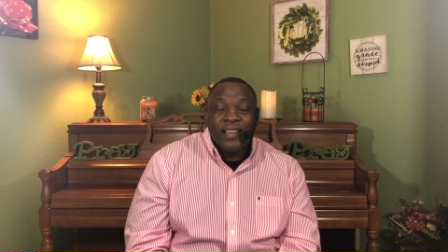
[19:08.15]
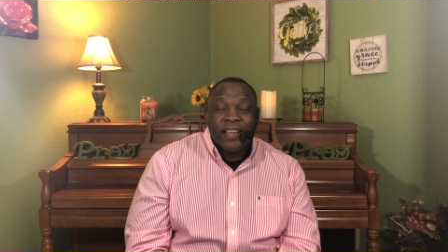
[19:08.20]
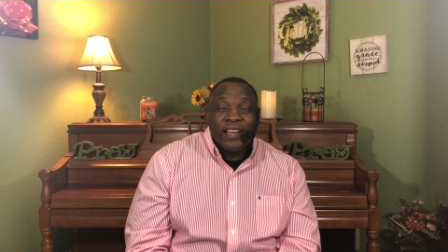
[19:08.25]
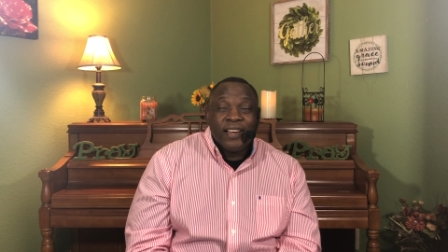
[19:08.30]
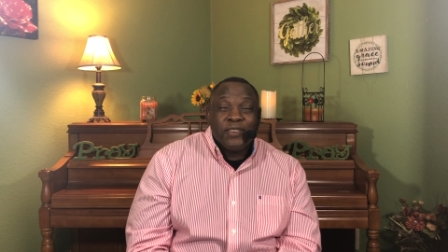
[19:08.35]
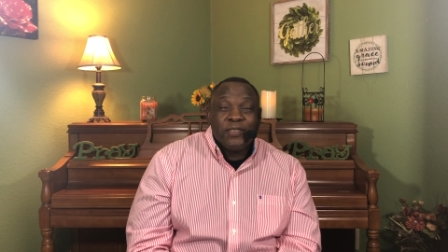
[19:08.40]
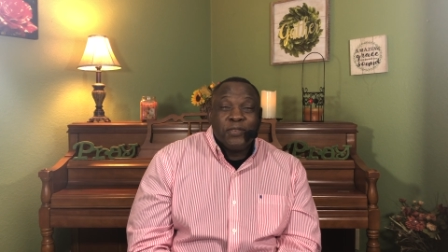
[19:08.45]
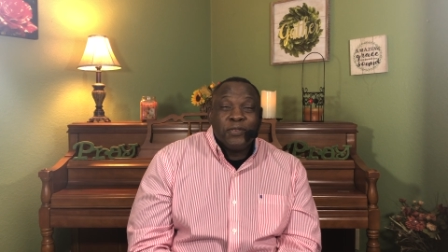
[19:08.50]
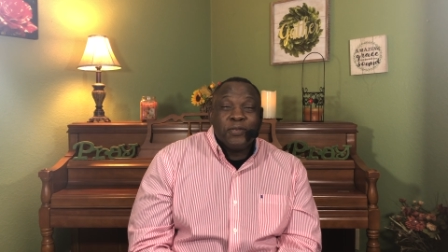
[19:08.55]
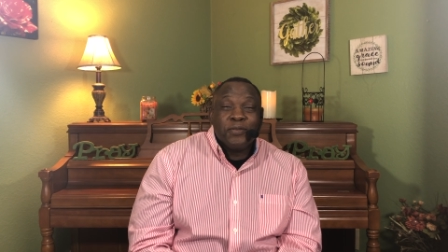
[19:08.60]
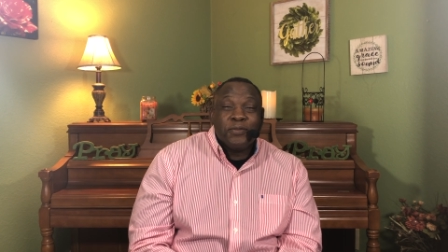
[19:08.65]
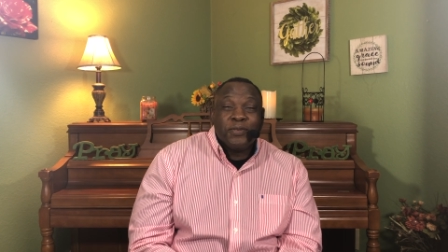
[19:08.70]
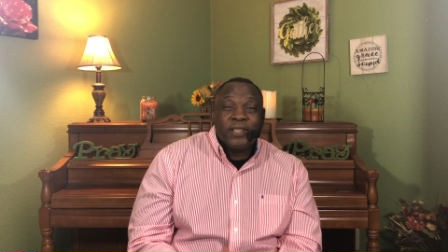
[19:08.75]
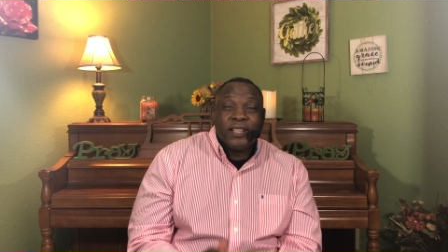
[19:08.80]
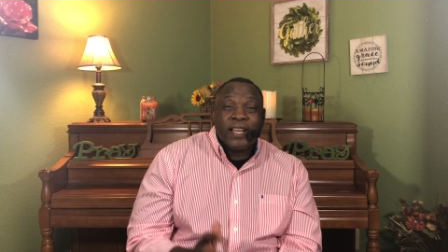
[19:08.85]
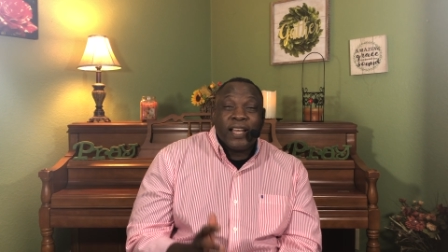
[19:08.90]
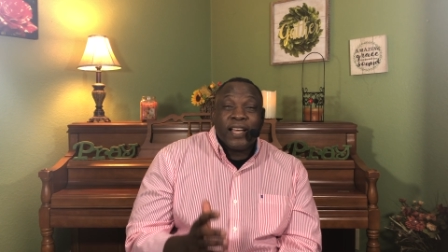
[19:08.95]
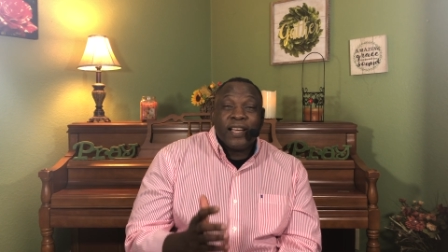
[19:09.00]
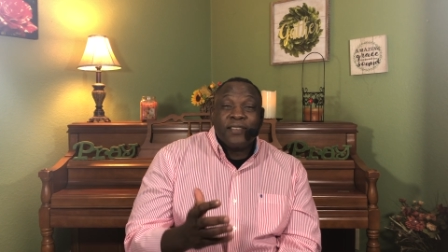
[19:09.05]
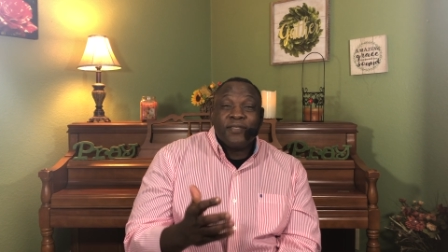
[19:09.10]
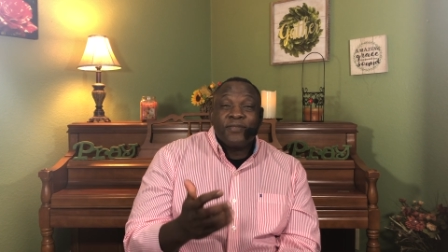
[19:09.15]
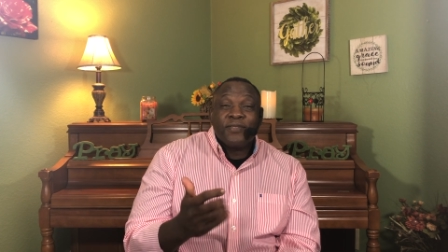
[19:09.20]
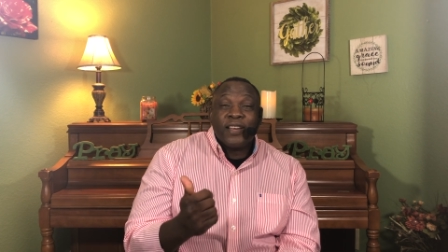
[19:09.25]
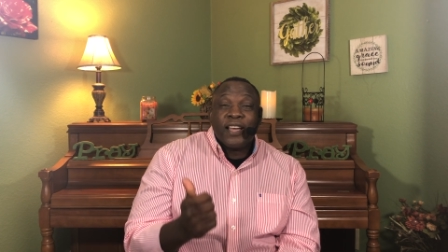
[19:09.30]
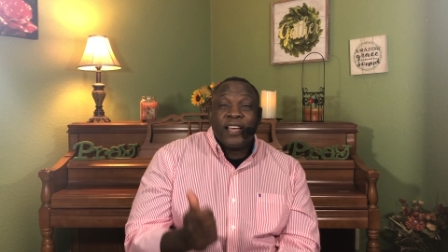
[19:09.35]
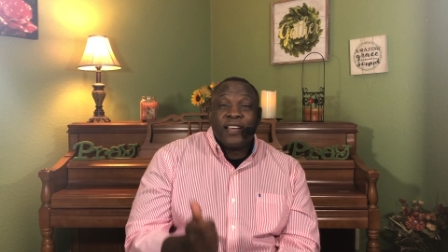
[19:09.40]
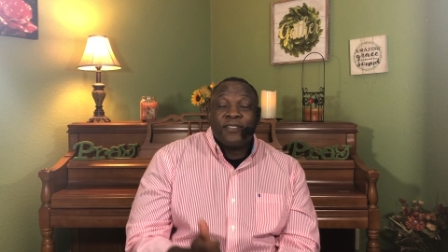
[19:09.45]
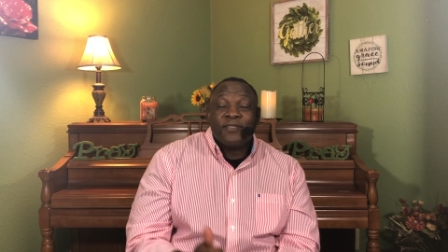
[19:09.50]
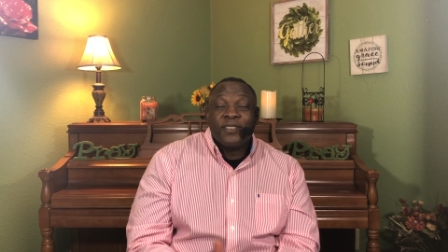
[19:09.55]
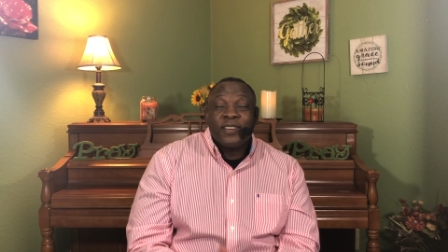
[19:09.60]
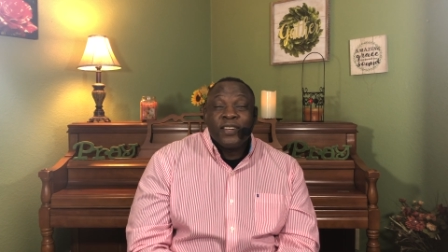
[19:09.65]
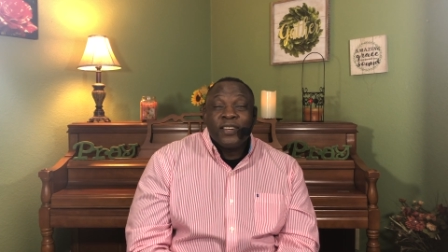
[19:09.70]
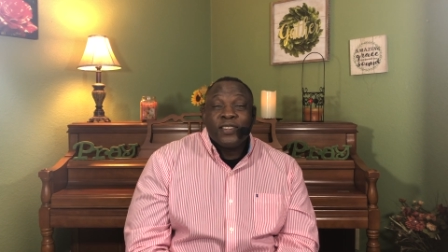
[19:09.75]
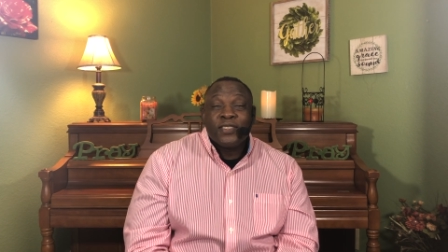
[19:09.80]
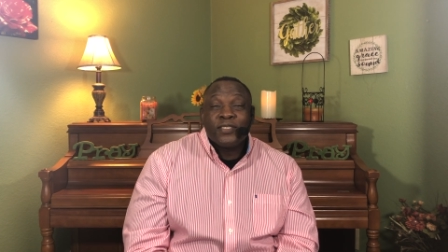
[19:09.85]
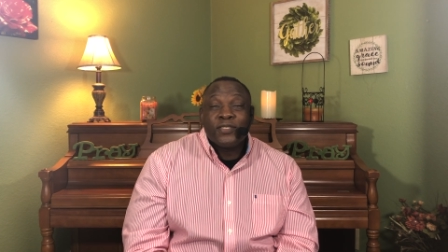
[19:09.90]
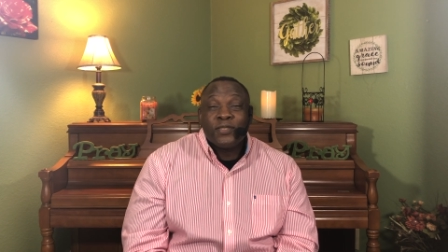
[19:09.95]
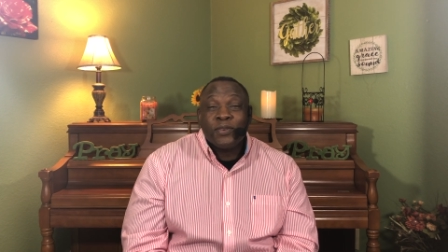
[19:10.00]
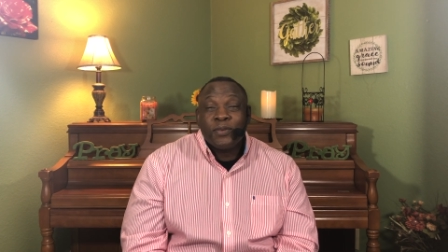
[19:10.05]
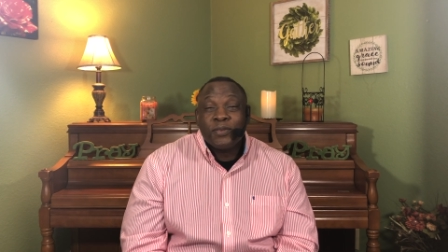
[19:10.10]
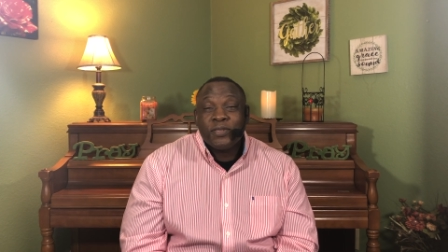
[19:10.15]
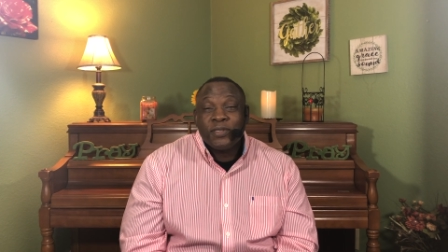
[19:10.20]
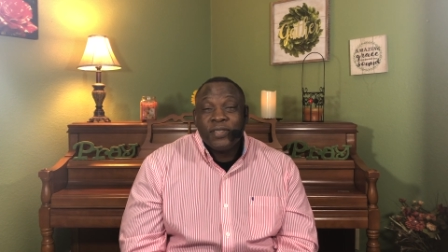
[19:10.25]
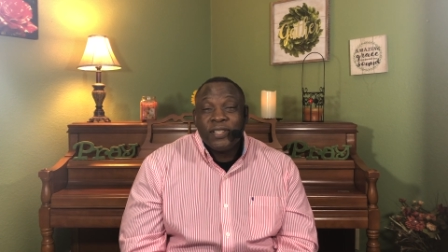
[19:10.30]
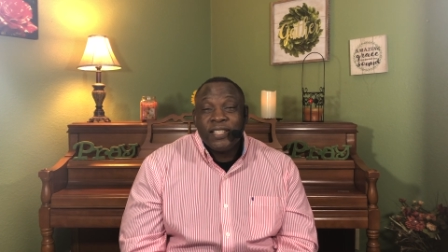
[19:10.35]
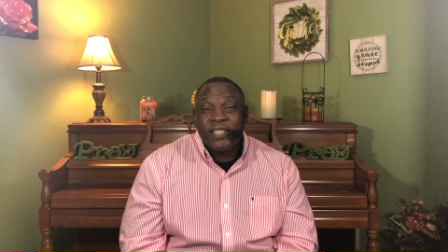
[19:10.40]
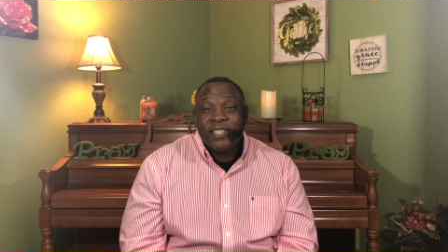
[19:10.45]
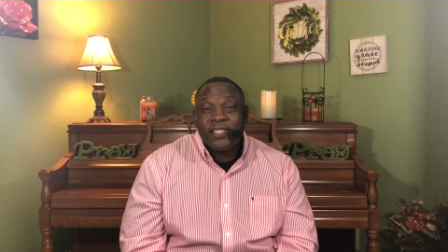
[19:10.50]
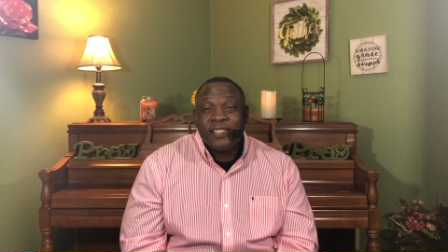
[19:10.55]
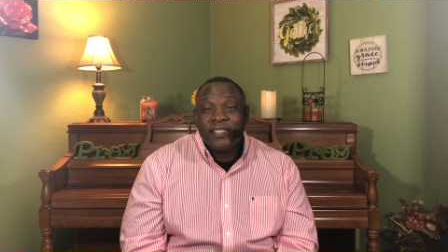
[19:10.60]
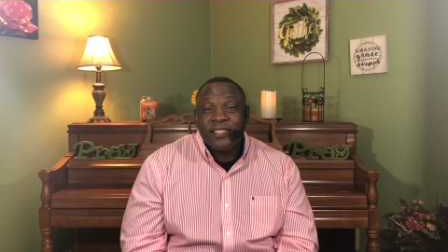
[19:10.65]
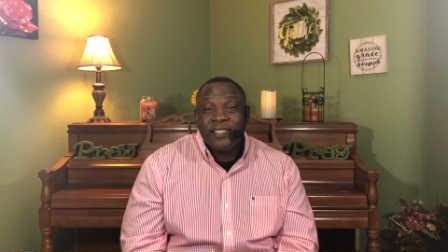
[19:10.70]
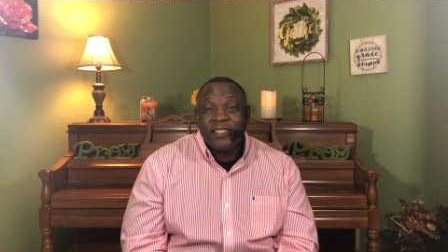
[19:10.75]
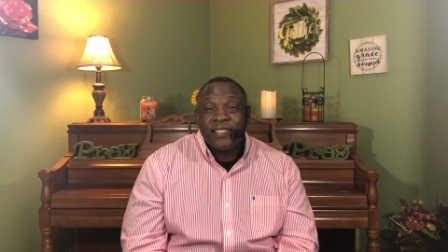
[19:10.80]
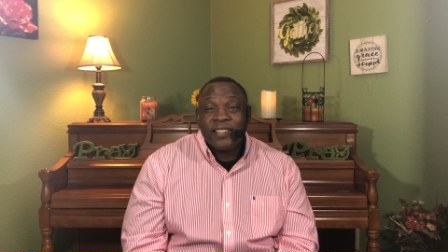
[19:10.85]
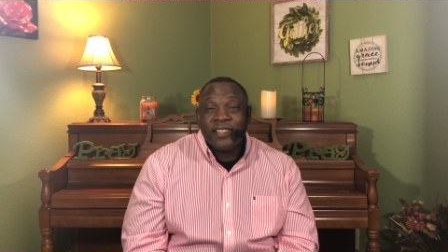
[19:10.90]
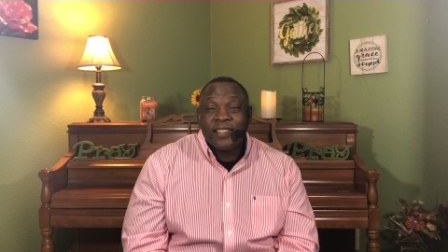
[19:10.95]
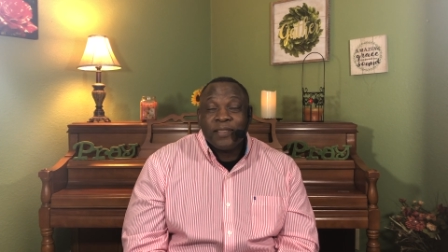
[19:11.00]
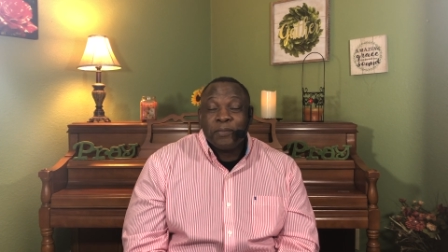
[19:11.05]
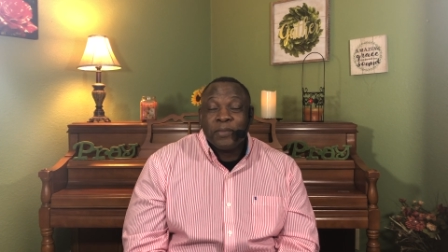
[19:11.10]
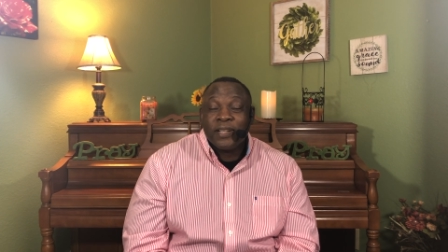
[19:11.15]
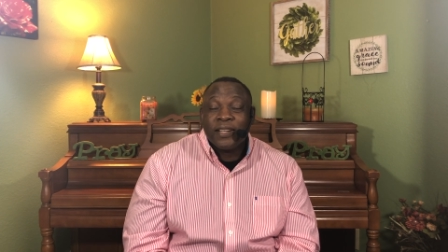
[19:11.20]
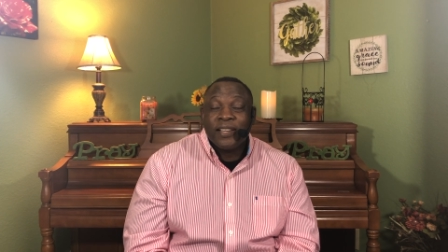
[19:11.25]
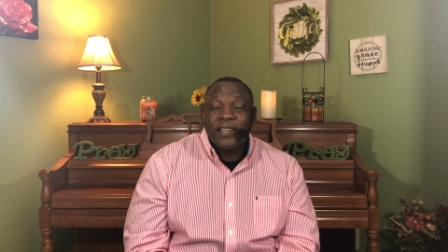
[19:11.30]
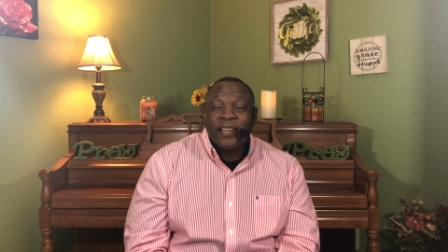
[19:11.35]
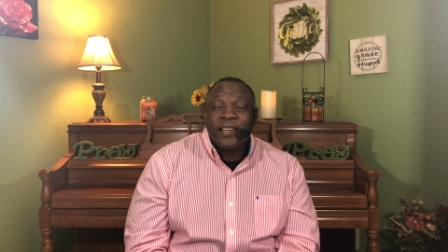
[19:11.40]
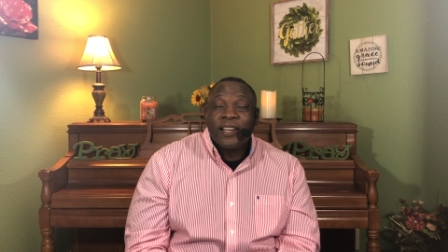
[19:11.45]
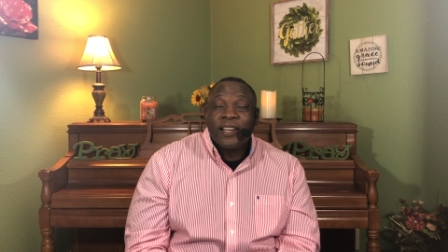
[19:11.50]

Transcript: I know we have have social distancing. But